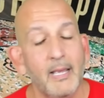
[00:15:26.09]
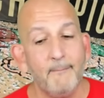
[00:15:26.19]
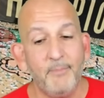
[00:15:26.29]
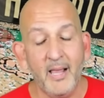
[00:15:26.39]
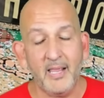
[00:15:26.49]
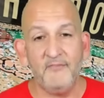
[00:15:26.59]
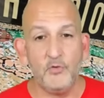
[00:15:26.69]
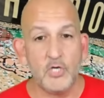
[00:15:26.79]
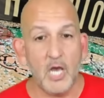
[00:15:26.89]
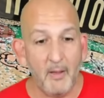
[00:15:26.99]
But if you
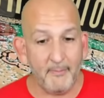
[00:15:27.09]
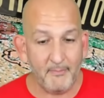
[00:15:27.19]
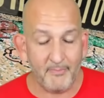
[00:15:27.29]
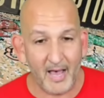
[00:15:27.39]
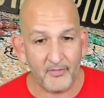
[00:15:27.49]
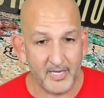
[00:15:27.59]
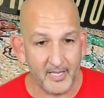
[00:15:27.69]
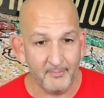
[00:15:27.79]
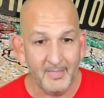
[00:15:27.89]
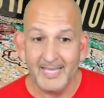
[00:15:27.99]
come up and bother
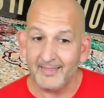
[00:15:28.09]
him,